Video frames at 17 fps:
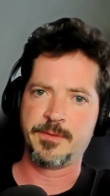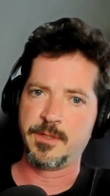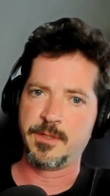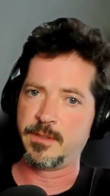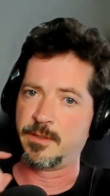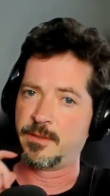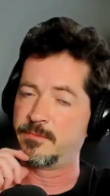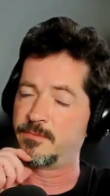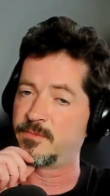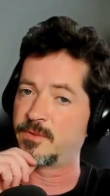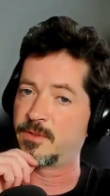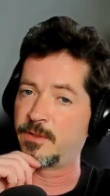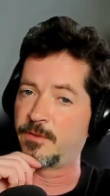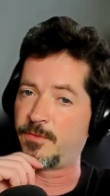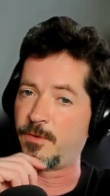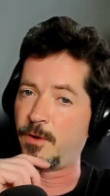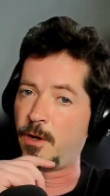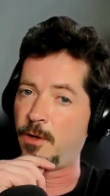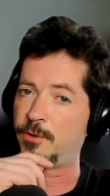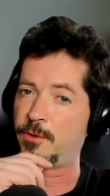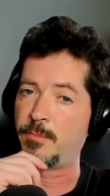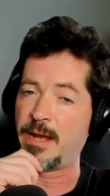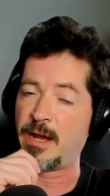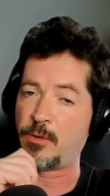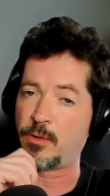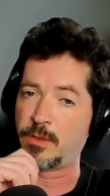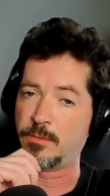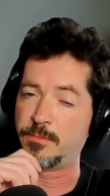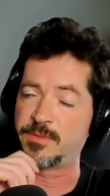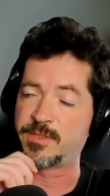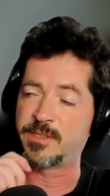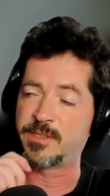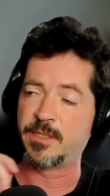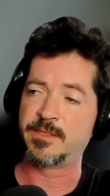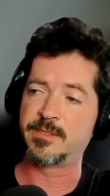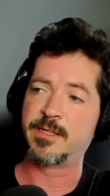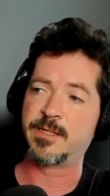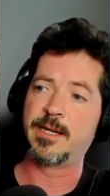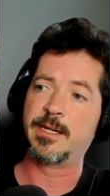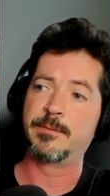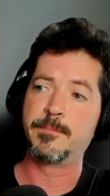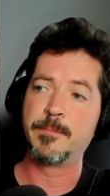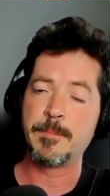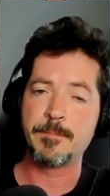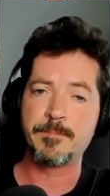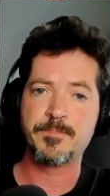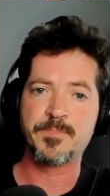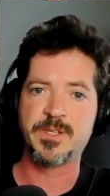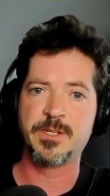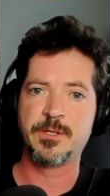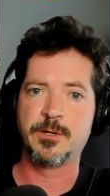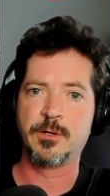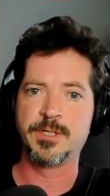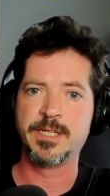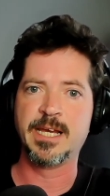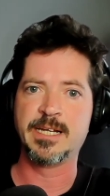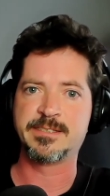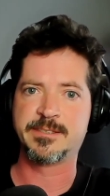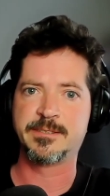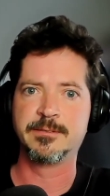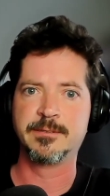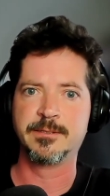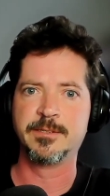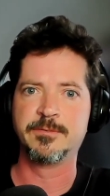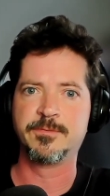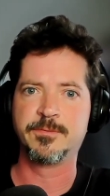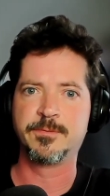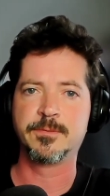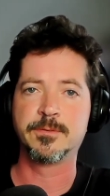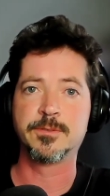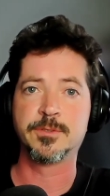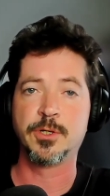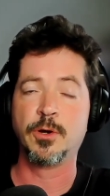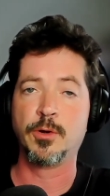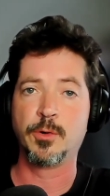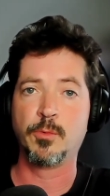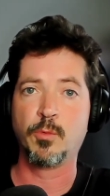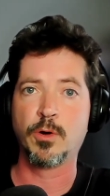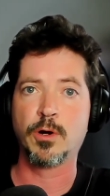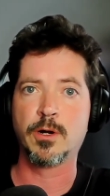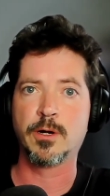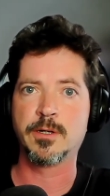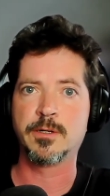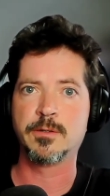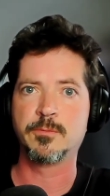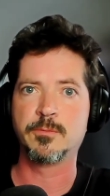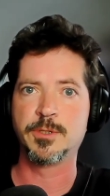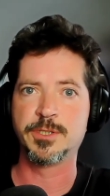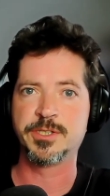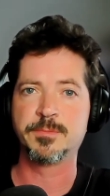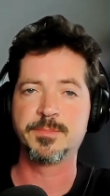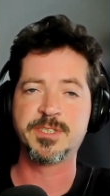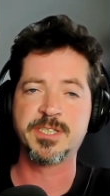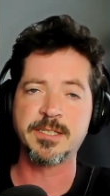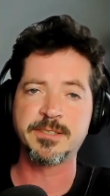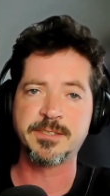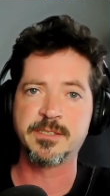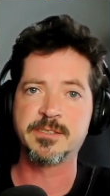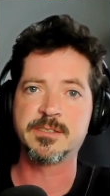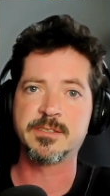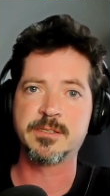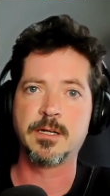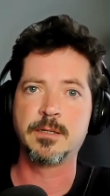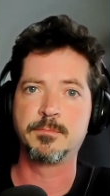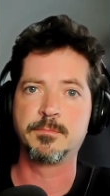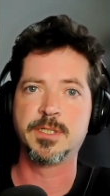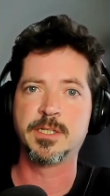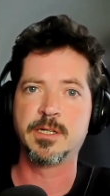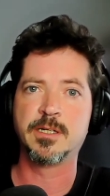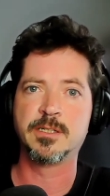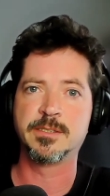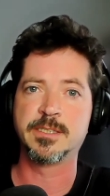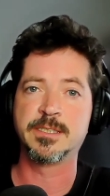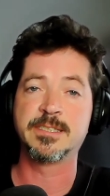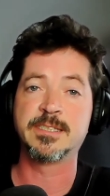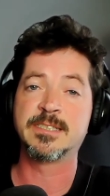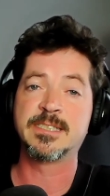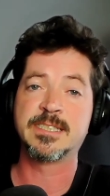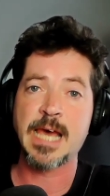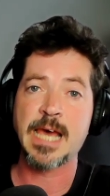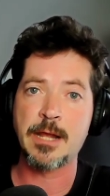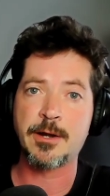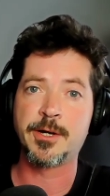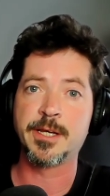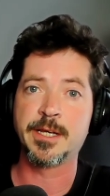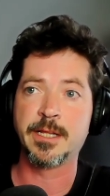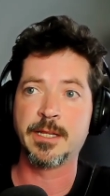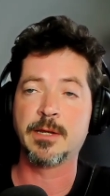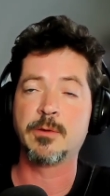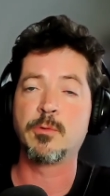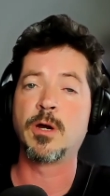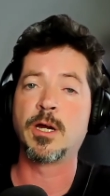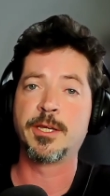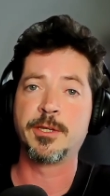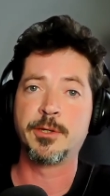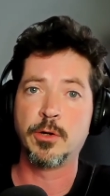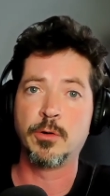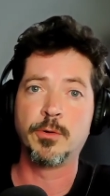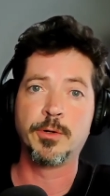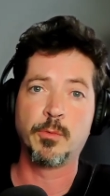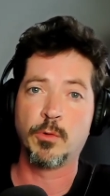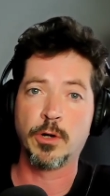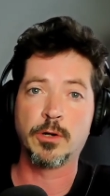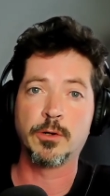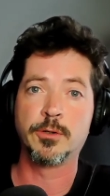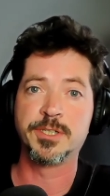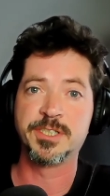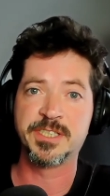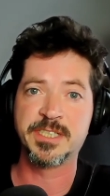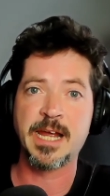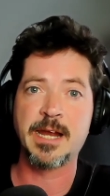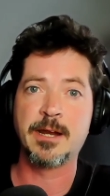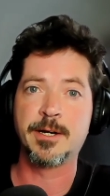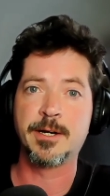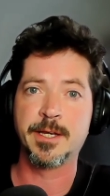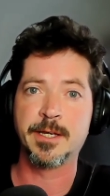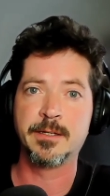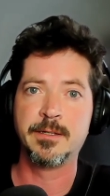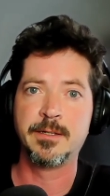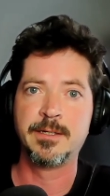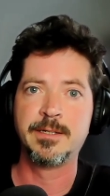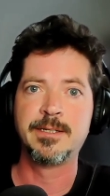The father, Malcolm, says that he has to leave to go to work, which upsets his son because it's a Saturday. Like, why are you going to work on a Saturday?